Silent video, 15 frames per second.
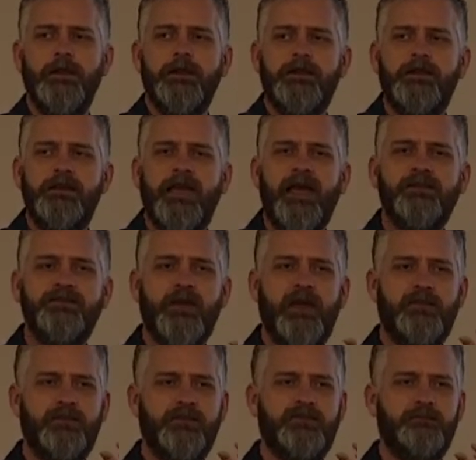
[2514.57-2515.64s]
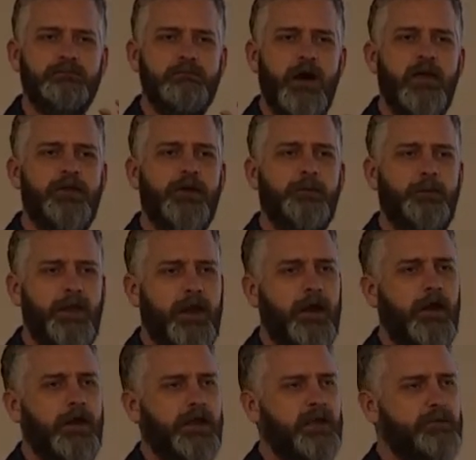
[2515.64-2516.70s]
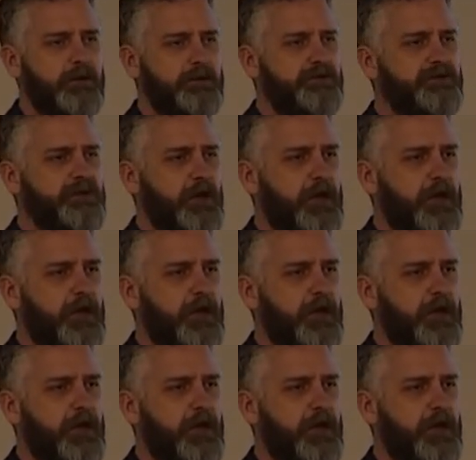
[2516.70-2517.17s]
He has like this mother bear image